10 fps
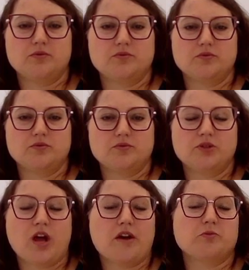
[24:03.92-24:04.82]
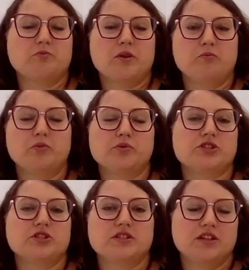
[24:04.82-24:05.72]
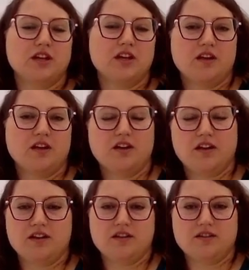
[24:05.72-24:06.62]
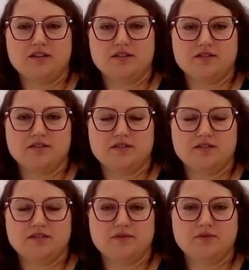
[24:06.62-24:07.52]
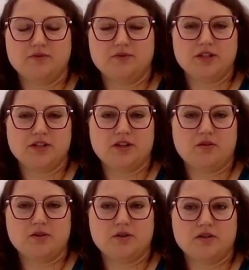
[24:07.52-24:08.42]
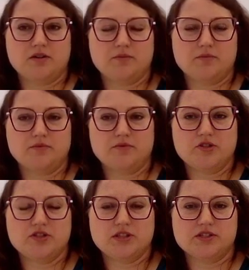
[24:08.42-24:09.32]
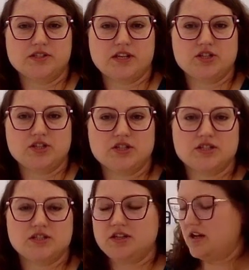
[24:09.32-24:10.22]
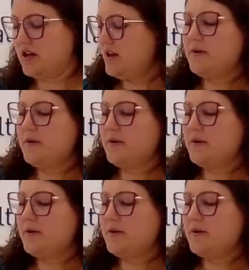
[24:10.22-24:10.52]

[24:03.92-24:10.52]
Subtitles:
would have to be boosted in our regional stations.